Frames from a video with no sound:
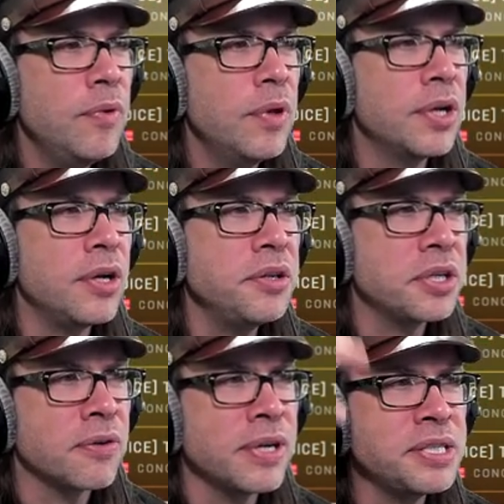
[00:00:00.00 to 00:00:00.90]
And all the
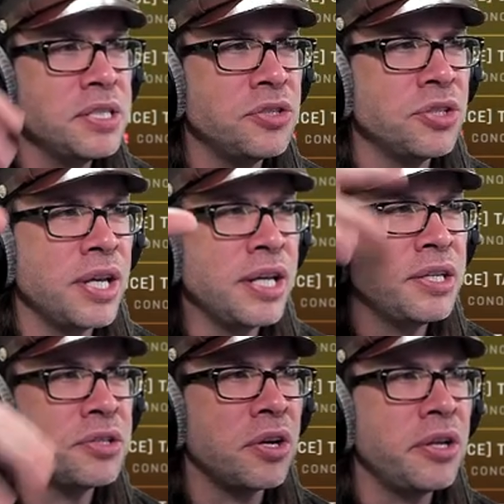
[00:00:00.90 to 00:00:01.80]
crazy
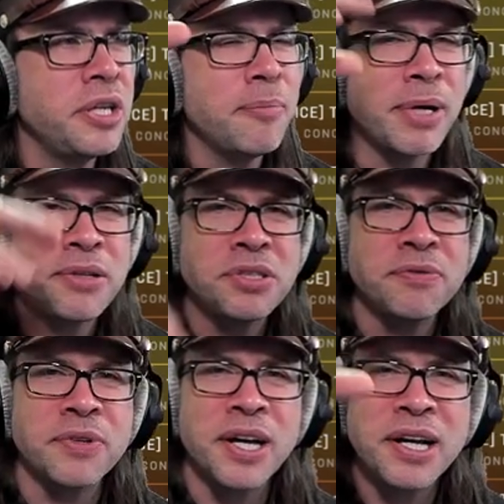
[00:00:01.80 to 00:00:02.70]
change and all the amounts
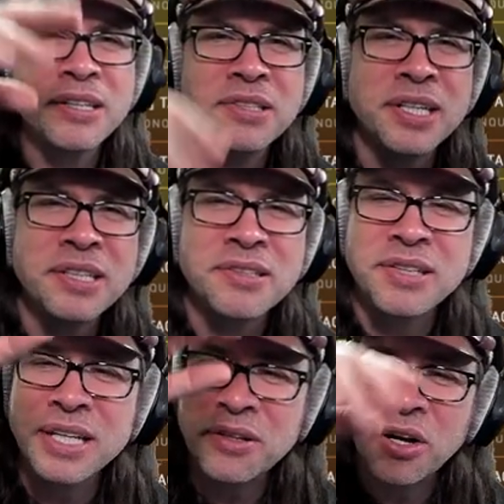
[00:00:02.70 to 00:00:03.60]
of content
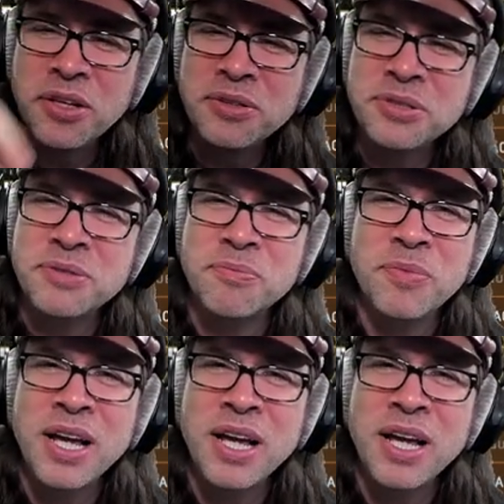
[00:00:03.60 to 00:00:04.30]
that all those